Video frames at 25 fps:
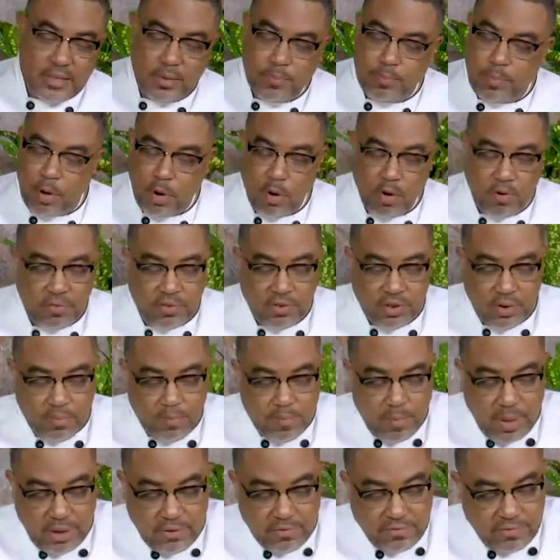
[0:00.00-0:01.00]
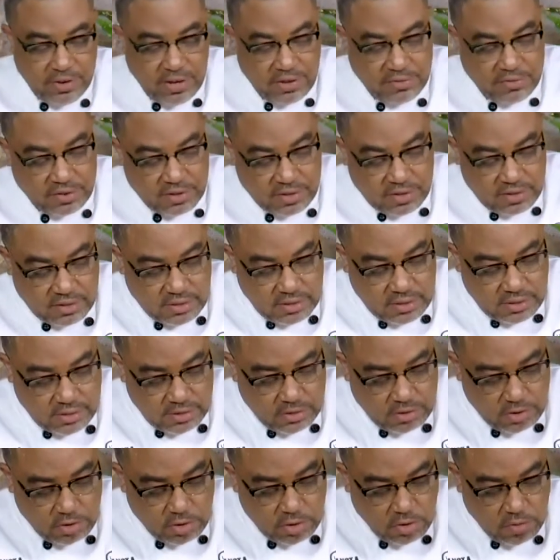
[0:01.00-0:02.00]
the powerful big flavors.
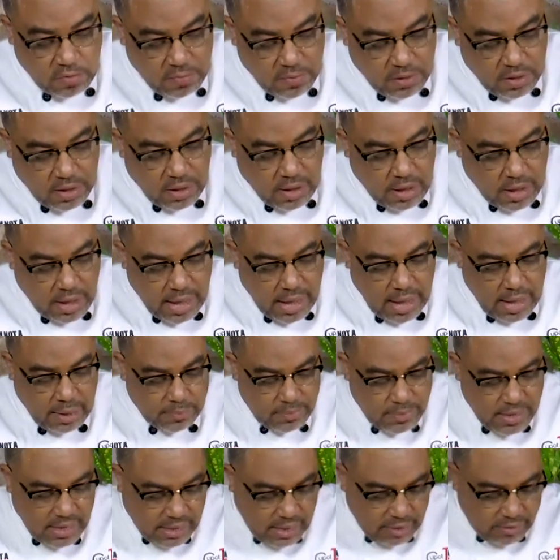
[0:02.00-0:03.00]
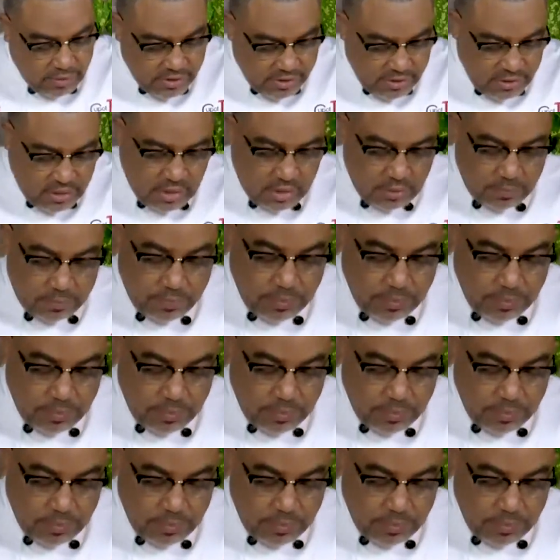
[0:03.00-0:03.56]
So I am taking this here,